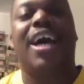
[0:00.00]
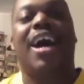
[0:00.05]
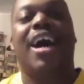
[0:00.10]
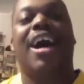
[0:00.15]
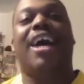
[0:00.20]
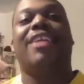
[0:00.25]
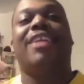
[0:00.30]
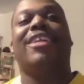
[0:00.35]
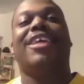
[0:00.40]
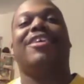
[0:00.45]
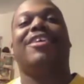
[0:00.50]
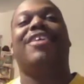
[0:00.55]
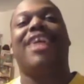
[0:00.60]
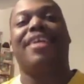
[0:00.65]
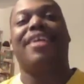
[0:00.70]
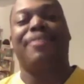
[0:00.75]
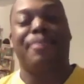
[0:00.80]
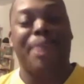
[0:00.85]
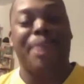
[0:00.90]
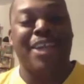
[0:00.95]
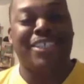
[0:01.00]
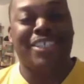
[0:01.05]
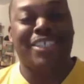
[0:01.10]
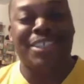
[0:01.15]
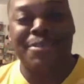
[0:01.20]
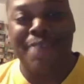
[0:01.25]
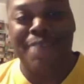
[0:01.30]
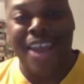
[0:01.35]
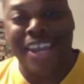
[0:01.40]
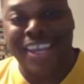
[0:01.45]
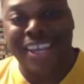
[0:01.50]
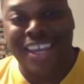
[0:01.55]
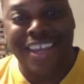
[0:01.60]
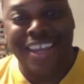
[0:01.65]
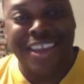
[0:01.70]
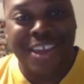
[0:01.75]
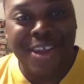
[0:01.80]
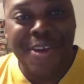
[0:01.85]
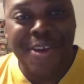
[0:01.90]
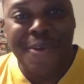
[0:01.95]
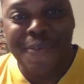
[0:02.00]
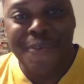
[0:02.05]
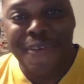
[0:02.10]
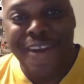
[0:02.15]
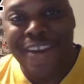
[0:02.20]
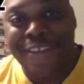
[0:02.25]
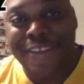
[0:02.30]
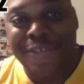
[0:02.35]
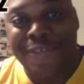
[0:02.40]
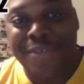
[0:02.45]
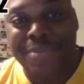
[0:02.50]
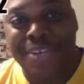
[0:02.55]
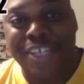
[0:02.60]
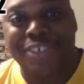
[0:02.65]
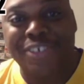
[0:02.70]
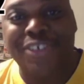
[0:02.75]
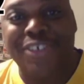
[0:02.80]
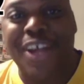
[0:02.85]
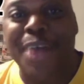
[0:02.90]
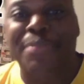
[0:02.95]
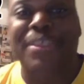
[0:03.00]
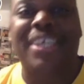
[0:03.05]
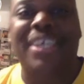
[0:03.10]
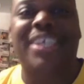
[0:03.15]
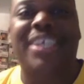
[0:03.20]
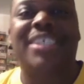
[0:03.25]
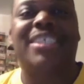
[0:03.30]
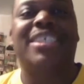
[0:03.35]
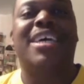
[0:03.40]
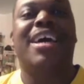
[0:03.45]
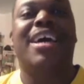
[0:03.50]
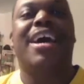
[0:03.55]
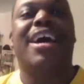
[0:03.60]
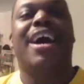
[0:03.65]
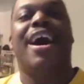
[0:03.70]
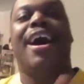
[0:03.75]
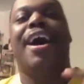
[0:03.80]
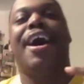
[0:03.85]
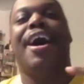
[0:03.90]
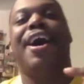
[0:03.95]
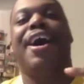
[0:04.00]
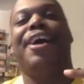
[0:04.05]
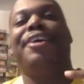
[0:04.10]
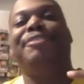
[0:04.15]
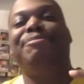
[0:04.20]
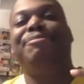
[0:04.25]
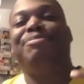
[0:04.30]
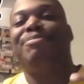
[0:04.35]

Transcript: Thank you guys for patiently waiting for me to drop this, uh,